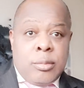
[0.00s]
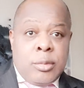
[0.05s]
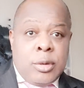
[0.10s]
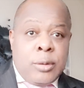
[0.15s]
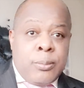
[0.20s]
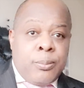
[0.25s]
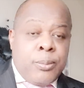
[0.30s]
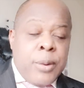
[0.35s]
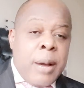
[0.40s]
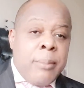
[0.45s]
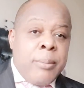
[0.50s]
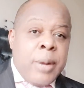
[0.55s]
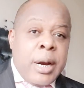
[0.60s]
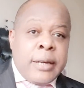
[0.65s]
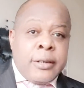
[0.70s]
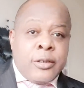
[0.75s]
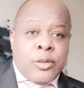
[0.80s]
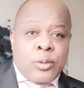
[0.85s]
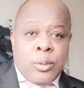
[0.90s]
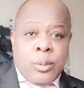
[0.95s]
in
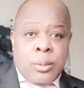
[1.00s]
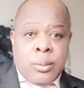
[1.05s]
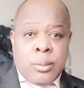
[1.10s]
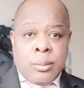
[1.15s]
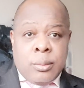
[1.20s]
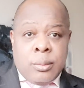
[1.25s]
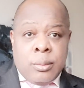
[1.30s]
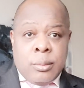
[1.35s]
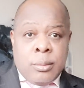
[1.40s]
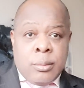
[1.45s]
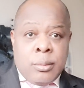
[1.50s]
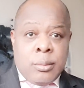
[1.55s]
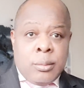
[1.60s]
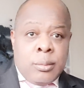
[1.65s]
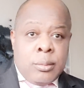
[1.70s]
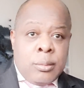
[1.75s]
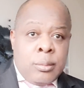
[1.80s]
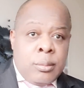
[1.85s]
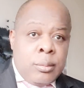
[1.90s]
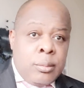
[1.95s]
primary school,
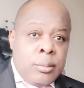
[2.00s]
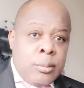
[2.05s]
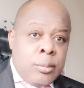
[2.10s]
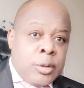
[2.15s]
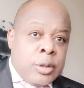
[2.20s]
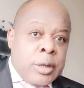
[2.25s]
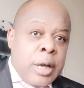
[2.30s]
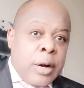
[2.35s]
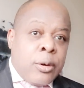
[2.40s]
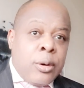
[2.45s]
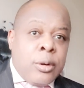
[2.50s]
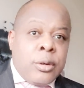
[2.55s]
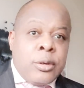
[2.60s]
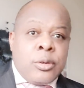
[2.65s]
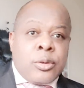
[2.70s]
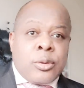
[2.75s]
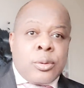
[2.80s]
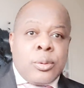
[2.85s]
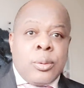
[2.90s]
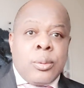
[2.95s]

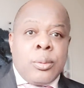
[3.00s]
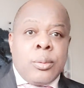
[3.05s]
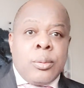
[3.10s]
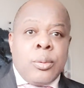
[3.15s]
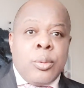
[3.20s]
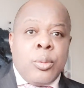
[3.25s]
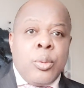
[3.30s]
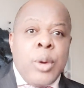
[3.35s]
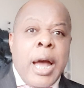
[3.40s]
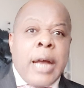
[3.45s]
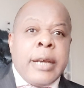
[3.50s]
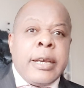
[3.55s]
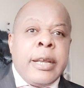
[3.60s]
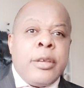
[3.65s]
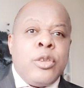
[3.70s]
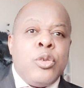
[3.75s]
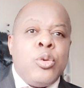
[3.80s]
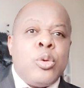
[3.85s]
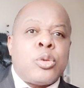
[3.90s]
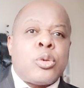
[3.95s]
secondary school, we are
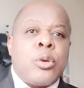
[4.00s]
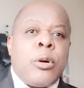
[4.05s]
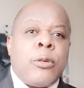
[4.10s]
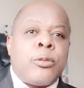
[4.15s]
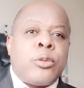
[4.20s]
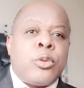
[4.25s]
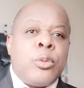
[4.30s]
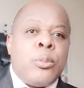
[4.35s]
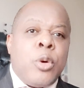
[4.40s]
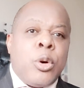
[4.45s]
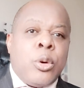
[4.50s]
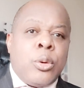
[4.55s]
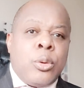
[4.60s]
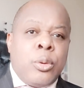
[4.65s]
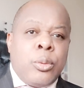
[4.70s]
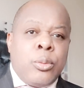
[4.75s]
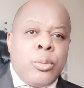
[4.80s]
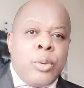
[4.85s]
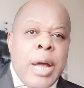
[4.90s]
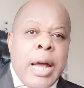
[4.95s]
the youth of
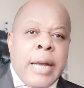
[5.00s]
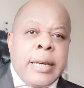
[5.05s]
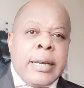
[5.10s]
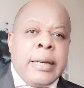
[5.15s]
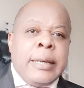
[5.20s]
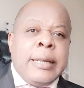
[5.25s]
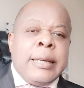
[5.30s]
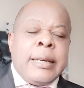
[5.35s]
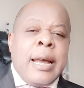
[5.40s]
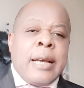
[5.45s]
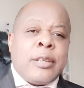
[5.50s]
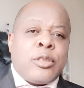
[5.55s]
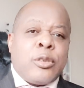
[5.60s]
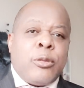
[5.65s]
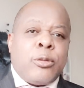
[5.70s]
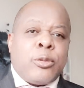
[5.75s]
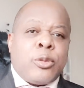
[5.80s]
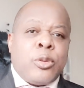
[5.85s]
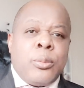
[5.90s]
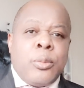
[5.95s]
tomorrow. We are the leaders
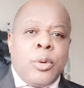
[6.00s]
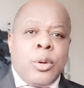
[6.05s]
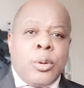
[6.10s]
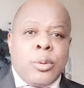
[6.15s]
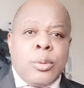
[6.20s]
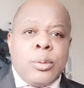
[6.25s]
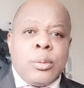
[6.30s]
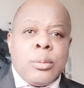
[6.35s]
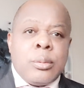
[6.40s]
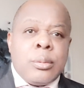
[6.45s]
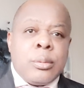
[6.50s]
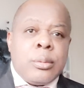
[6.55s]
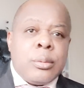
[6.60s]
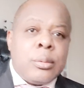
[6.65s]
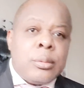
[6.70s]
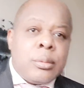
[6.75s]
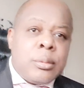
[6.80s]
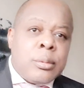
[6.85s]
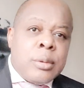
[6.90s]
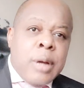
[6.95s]
of tomorrow.
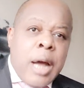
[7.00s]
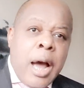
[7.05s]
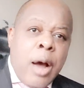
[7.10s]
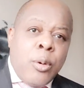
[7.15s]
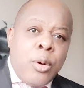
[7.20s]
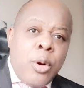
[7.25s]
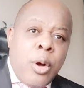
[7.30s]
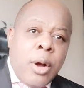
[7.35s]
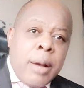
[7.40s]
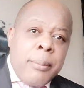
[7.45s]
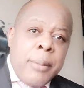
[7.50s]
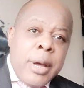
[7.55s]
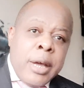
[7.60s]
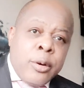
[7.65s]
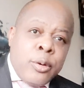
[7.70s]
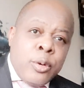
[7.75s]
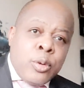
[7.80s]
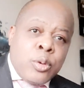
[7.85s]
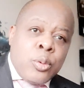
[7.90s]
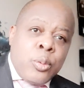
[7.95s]
How long am I
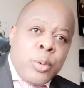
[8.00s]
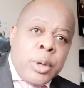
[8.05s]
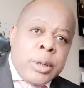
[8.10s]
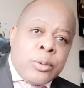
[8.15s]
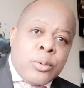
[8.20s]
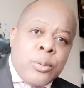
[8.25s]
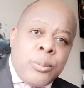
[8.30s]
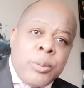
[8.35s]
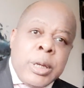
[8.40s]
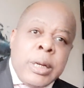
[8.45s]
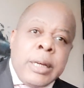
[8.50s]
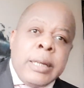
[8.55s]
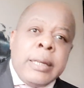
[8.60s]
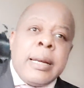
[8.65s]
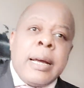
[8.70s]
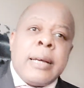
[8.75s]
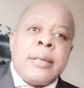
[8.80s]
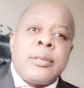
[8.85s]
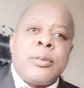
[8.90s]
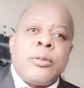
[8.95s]
going to wait to be
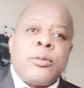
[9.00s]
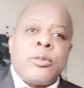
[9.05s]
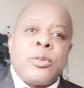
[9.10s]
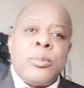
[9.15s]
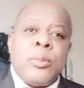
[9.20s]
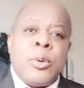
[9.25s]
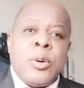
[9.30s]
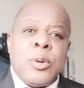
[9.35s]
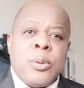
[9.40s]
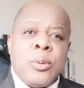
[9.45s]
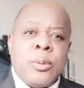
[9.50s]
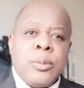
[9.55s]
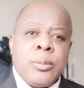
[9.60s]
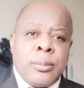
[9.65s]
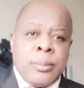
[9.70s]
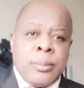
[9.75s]
leaders of tomorrow?